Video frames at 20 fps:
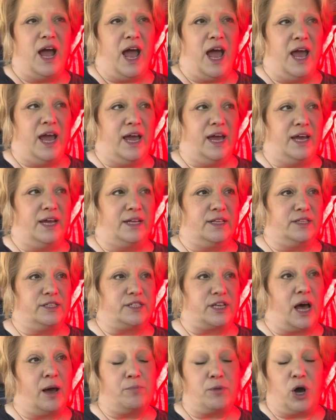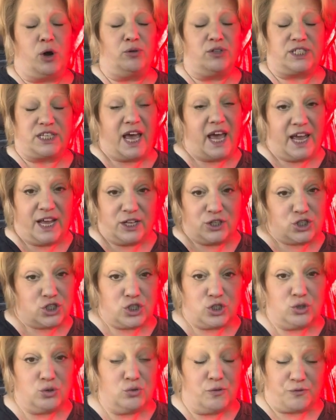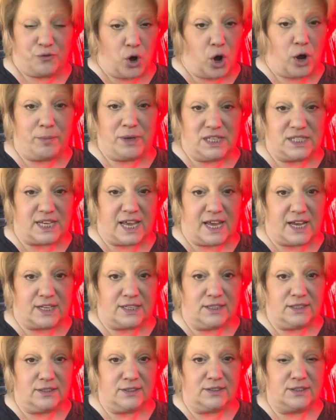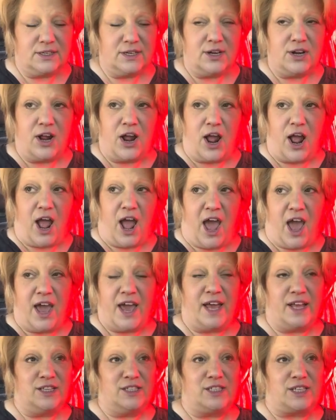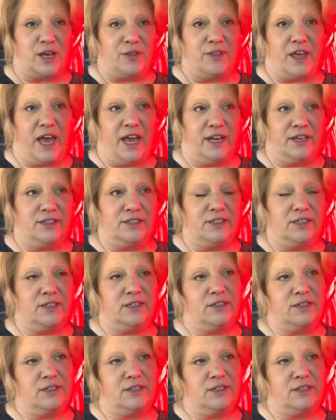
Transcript: And I'm going to head to Farmingdale and then